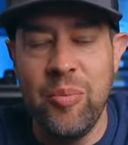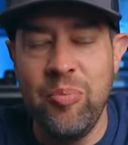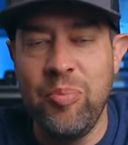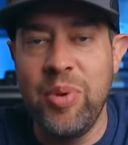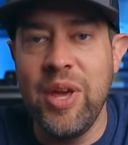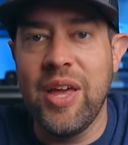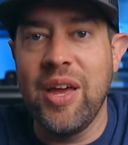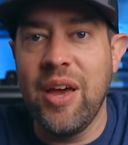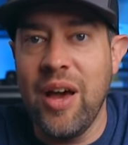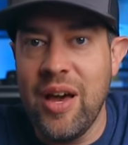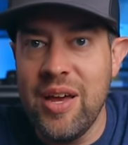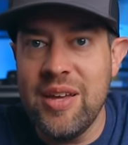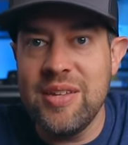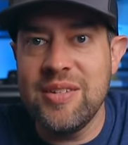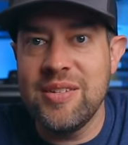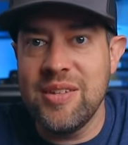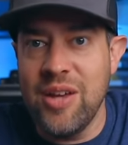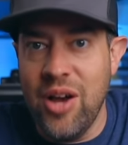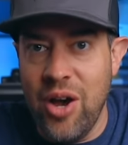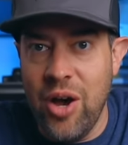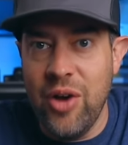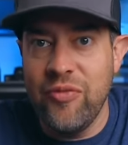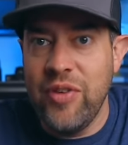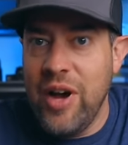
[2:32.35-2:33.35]
because
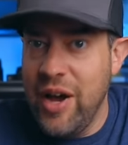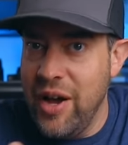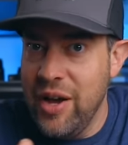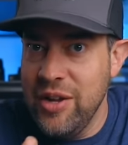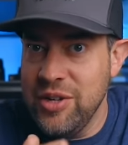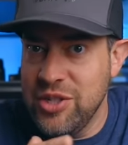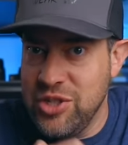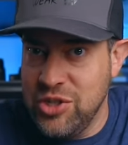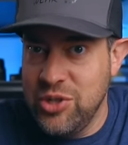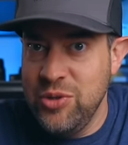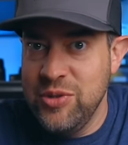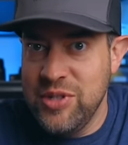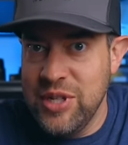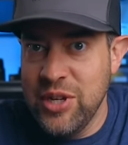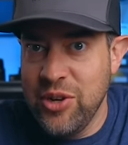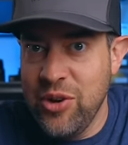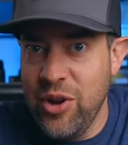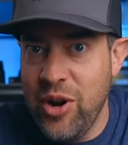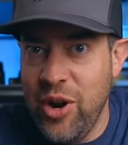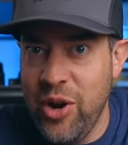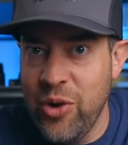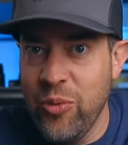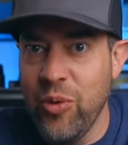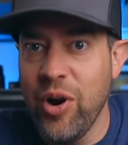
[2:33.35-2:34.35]
of choosing
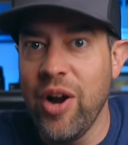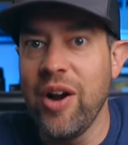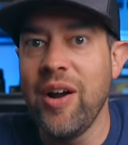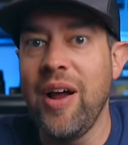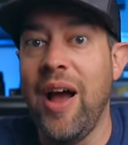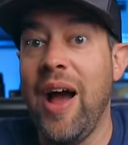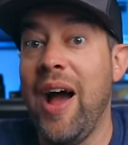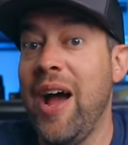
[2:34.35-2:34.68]
good underwear.